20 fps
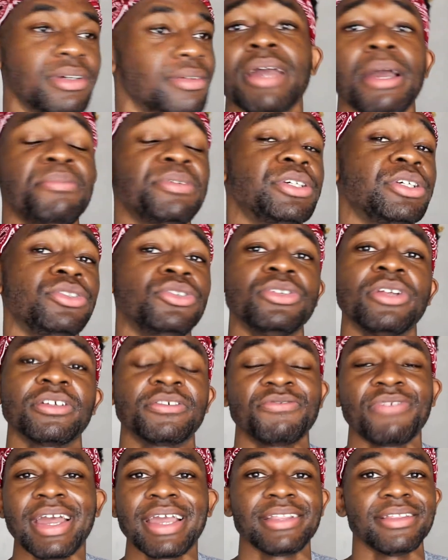Perhaps you do not
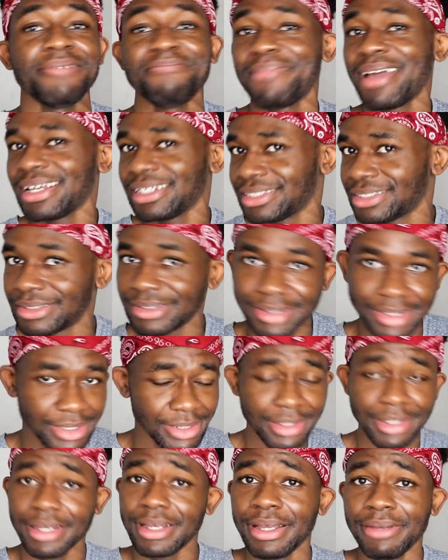find the best
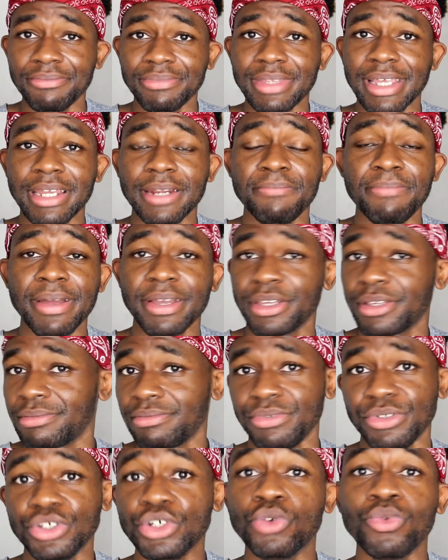data pack
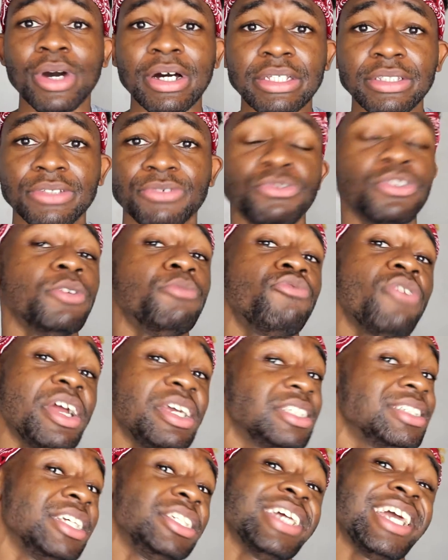you want for the
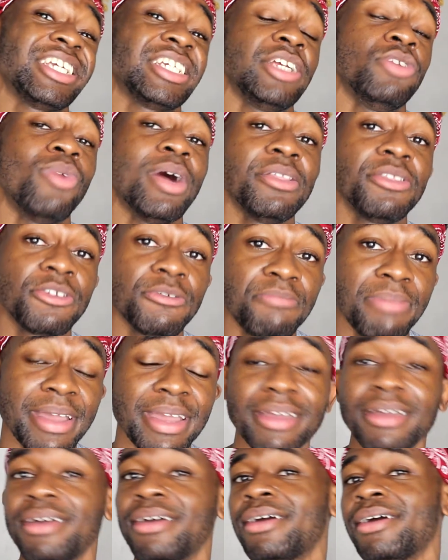price that you actually want to
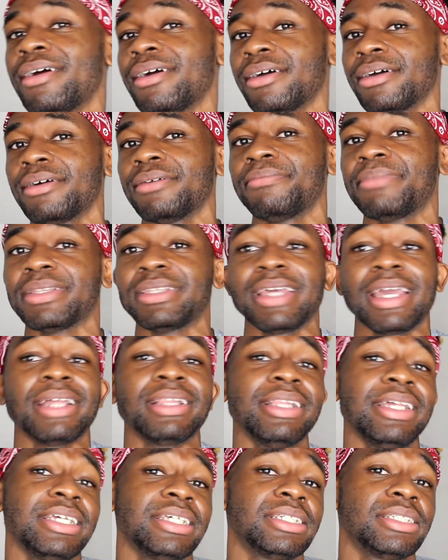pay, but at
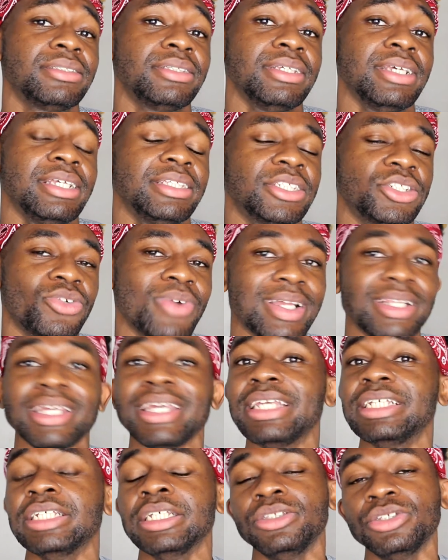least it's quite
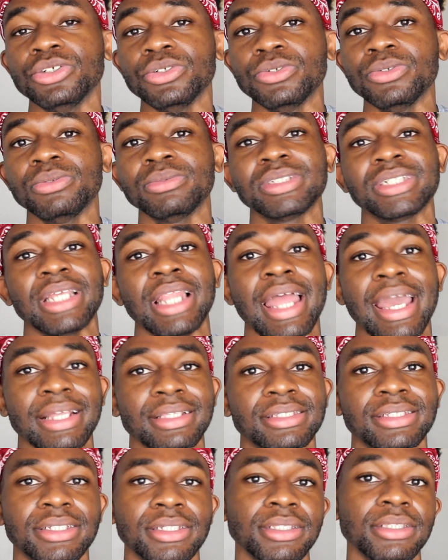easy to
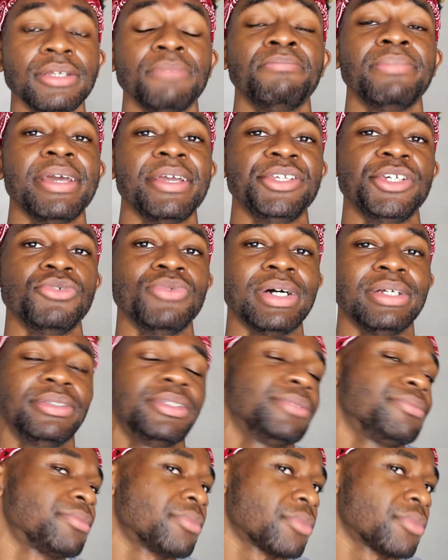select the plan you want.